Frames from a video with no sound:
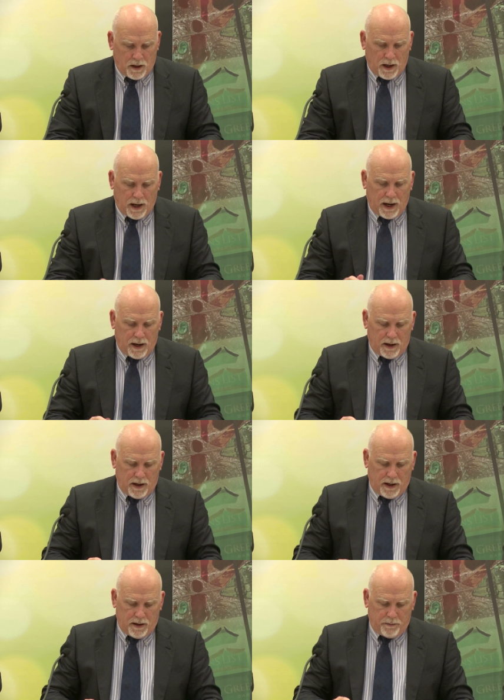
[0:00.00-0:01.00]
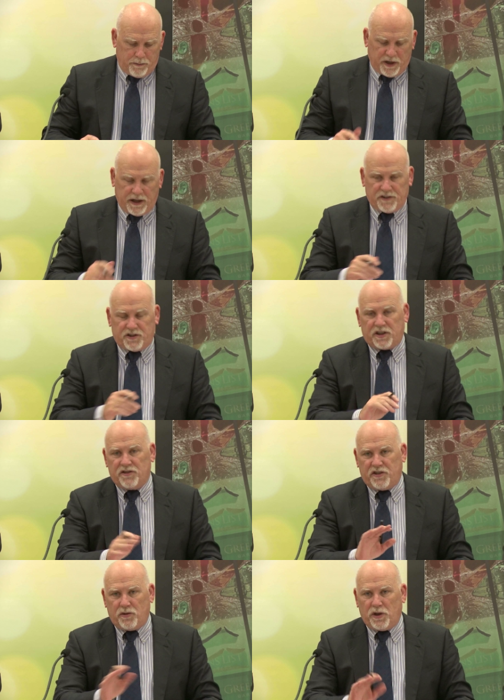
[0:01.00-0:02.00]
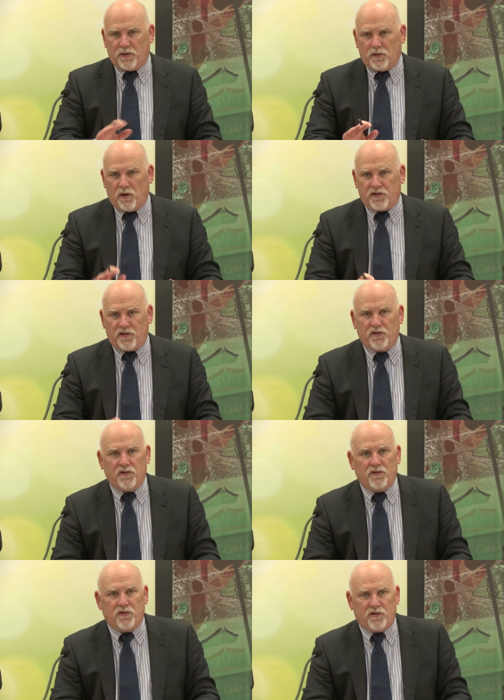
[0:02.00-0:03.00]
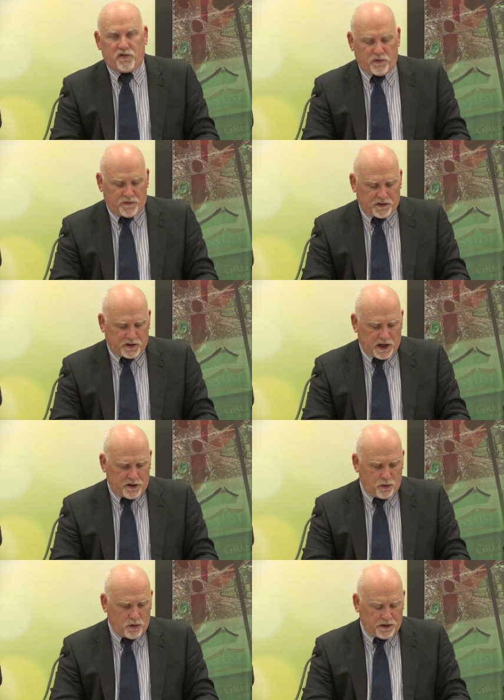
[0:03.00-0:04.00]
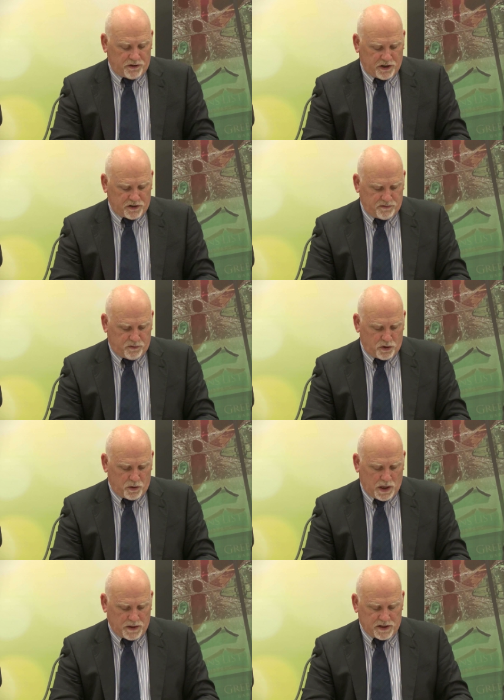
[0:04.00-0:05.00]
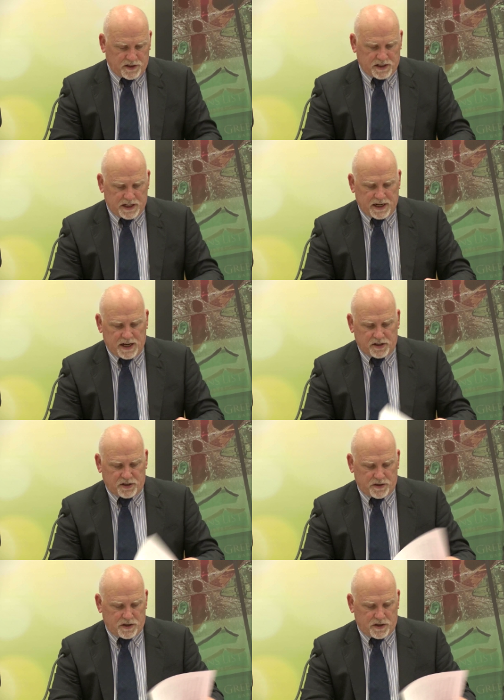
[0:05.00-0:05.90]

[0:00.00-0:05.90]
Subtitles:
but he has to consider whether or not to investigate at all. Under section 41 that's set out.